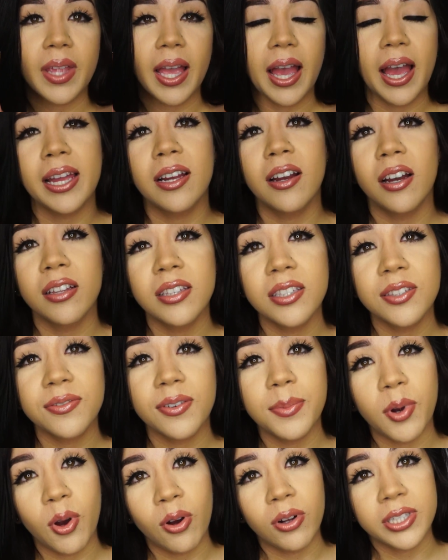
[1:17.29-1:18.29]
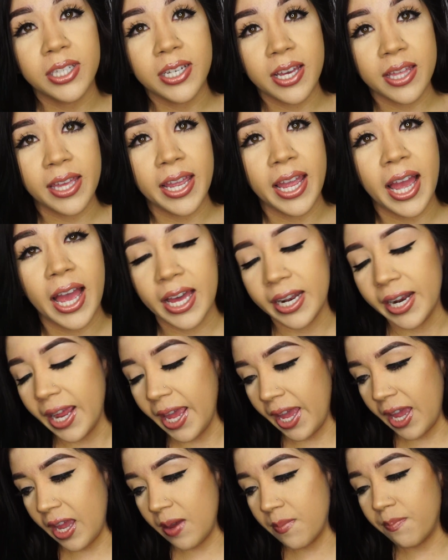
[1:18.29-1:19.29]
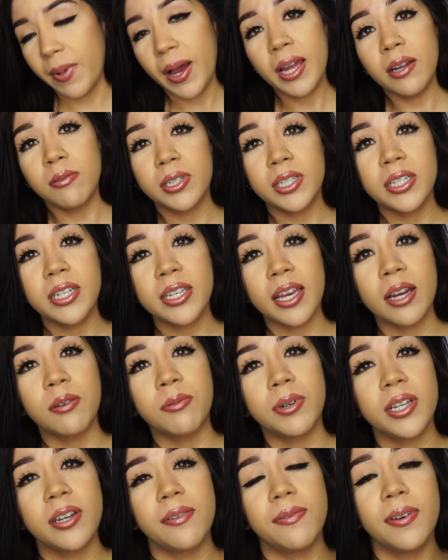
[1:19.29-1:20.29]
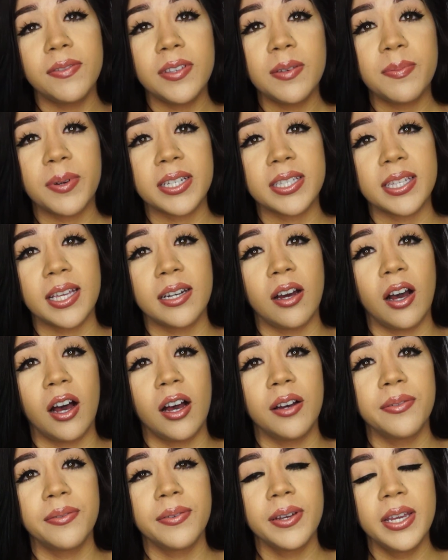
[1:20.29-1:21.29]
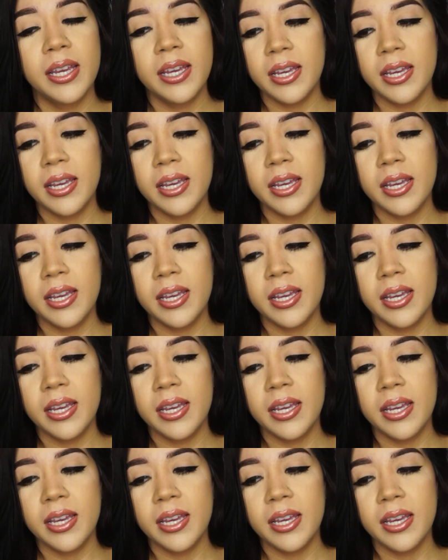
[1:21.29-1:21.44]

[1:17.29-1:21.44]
I got this from Ulta. They had a buy one get one 50% off.